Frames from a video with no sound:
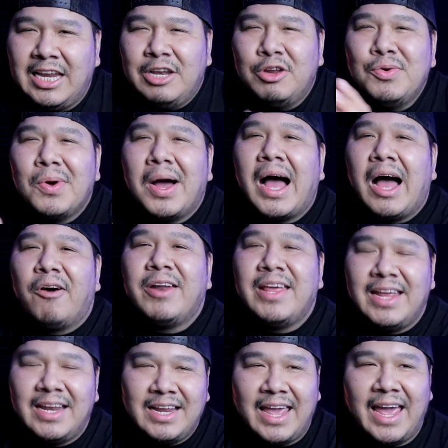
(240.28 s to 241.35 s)
knew how to
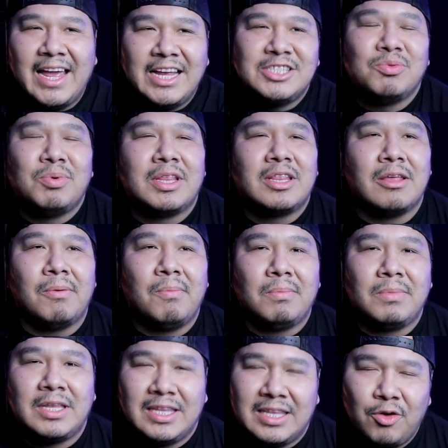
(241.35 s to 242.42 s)
engage with them
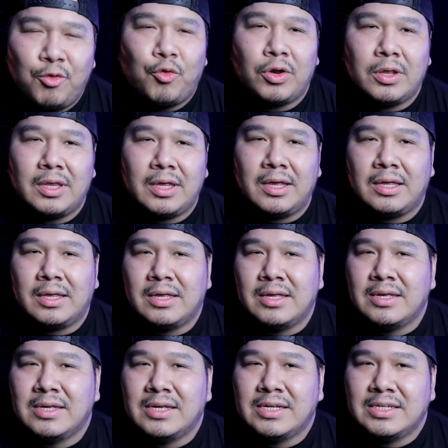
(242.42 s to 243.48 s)
differently.
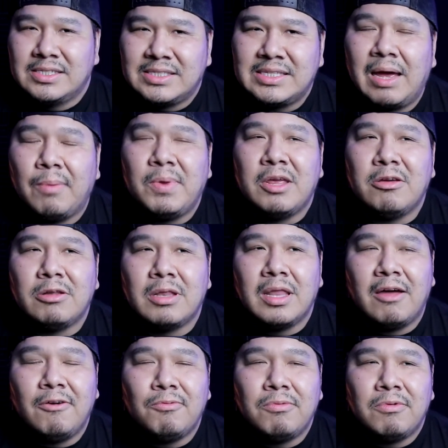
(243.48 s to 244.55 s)
Some he would
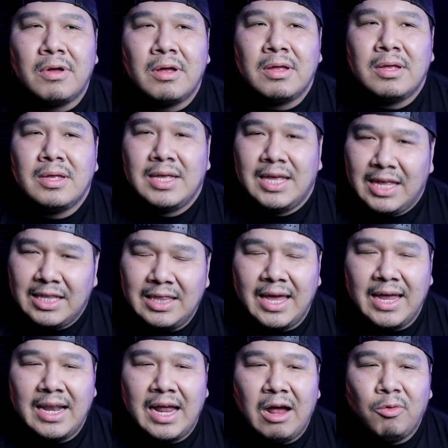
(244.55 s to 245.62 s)
love and
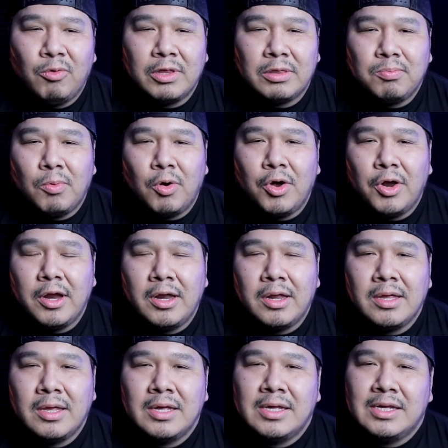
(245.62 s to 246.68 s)
lay down with more.
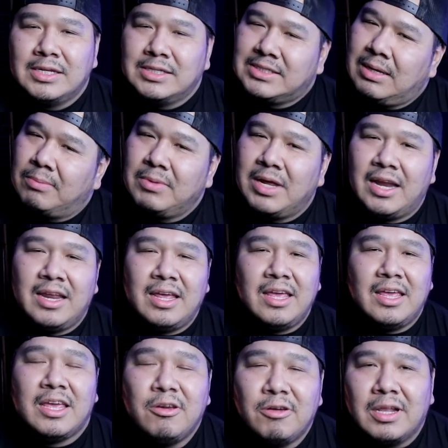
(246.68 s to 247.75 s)
Some that
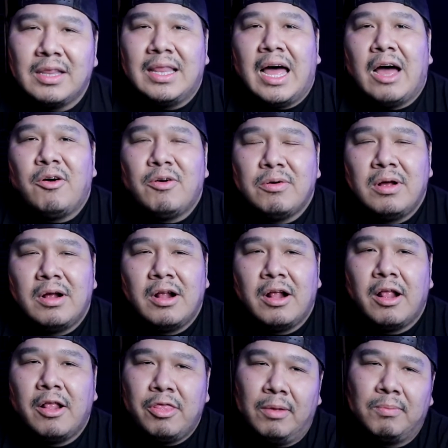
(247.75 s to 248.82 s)
he would allow
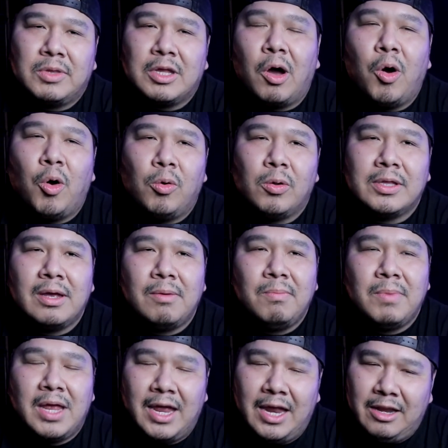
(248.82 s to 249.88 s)
them to hold
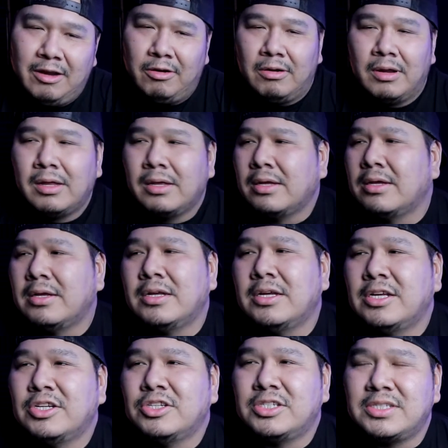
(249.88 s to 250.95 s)
him. And he would
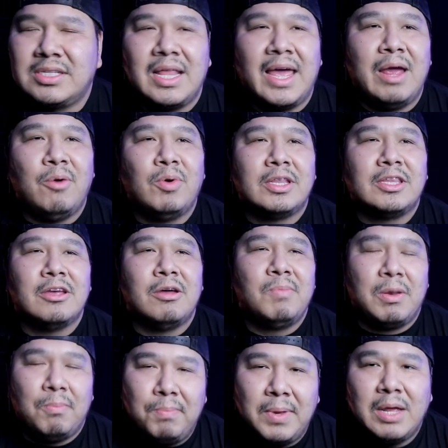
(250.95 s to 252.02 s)
just lay with them
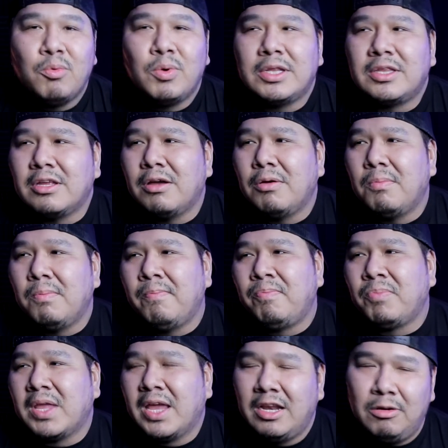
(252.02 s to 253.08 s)
and be with them.
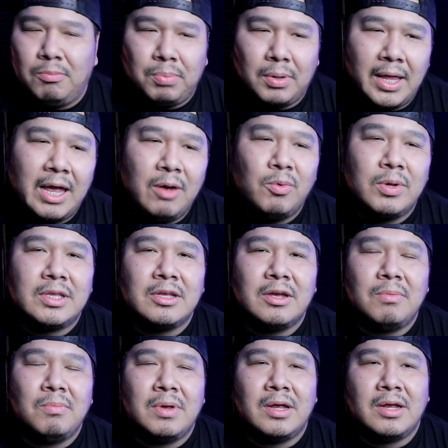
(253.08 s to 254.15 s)
And he'd play with
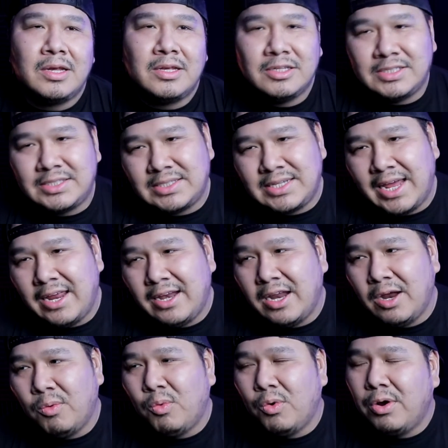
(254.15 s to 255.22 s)
them. He'd stay in
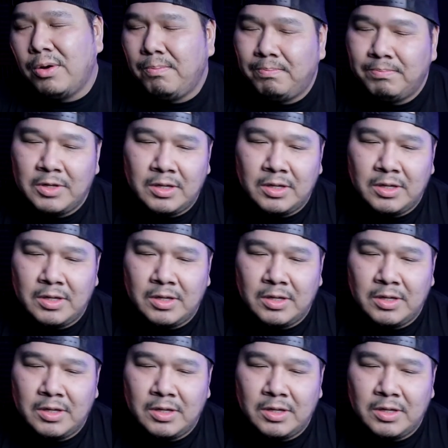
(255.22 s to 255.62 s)
their room.